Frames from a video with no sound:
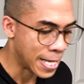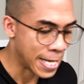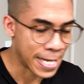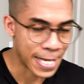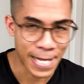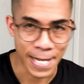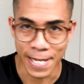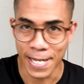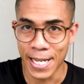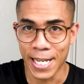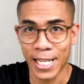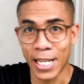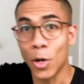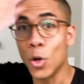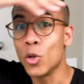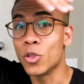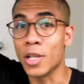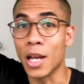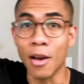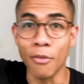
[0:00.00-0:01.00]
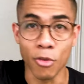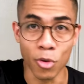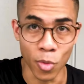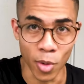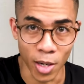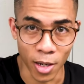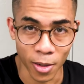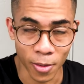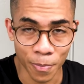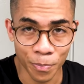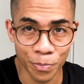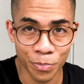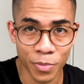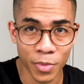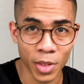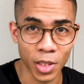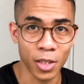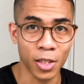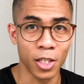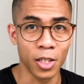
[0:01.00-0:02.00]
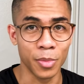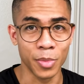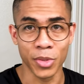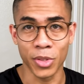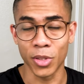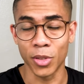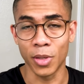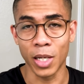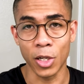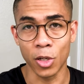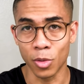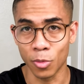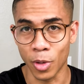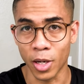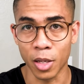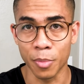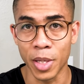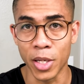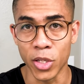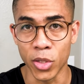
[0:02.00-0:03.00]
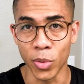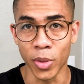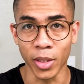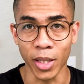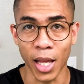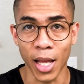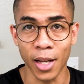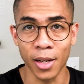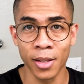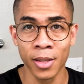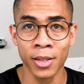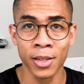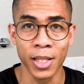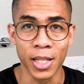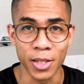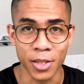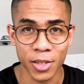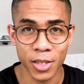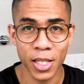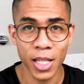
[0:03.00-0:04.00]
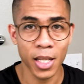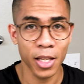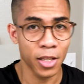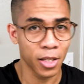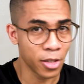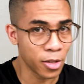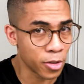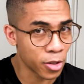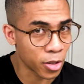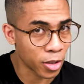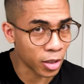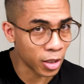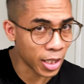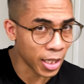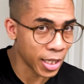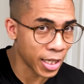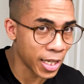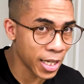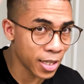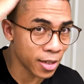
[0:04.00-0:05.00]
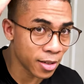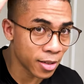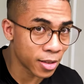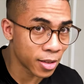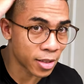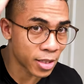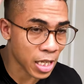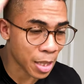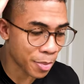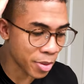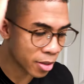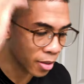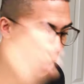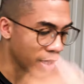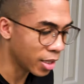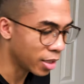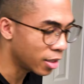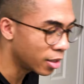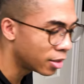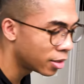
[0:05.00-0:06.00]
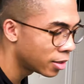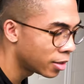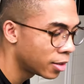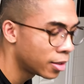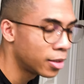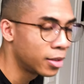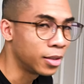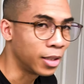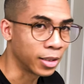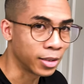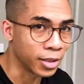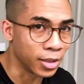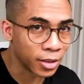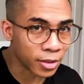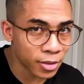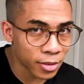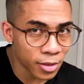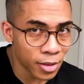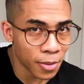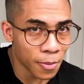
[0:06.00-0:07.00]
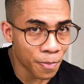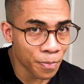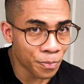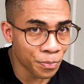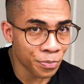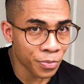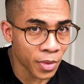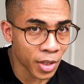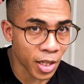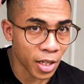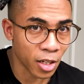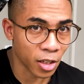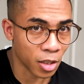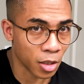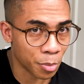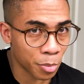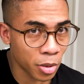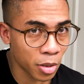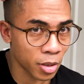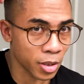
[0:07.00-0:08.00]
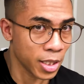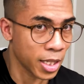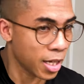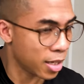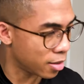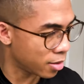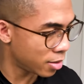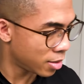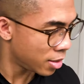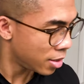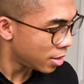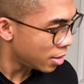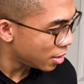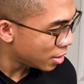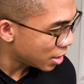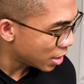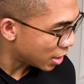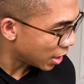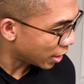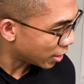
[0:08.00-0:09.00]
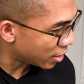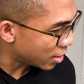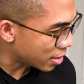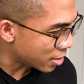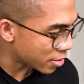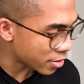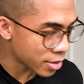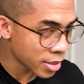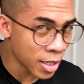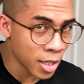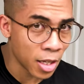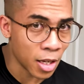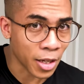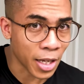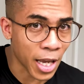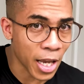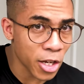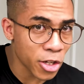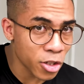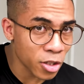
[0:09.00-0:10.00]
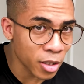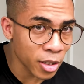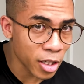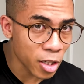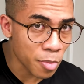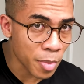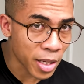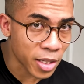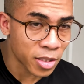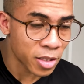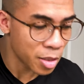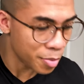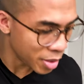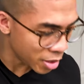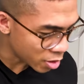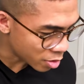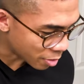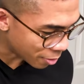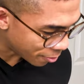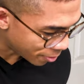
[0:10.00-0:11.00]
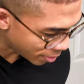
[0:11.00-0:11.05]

Uh, it goes everywhere. Um, so I don't recommend doing that. Instead, you're gonna let it hit the top of your head like this and you pull it down like this. Occasionally you might see me use my